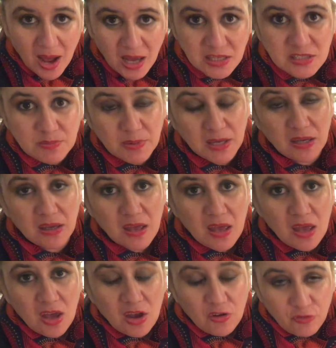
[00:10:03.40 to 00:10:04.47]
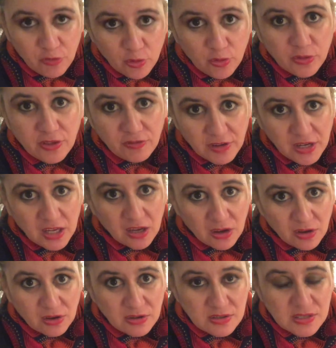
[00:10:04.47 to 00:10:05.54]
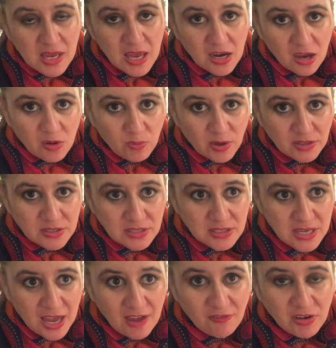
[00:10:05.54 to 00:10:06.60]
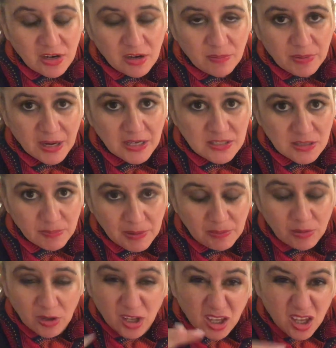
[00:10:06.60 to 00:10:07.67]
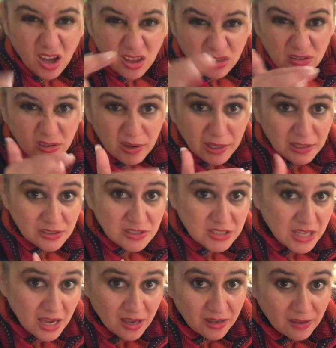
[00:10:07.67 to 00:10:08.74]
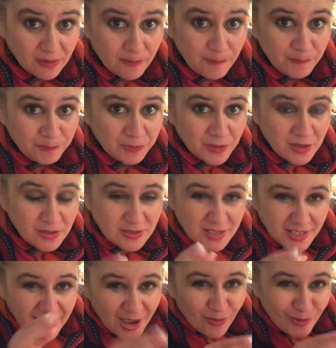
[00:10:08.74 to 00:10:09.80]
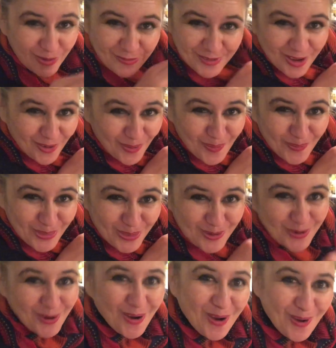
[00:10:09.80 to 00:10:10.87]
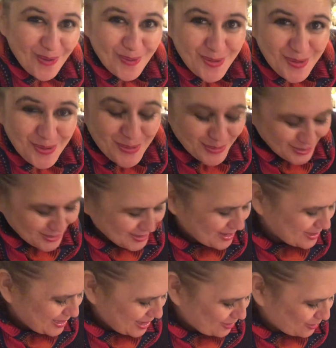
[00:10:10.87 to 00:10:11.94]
ask me for the videos, and I wanted to have it in a place that people can go through each day. So now we've gone through a whole course, so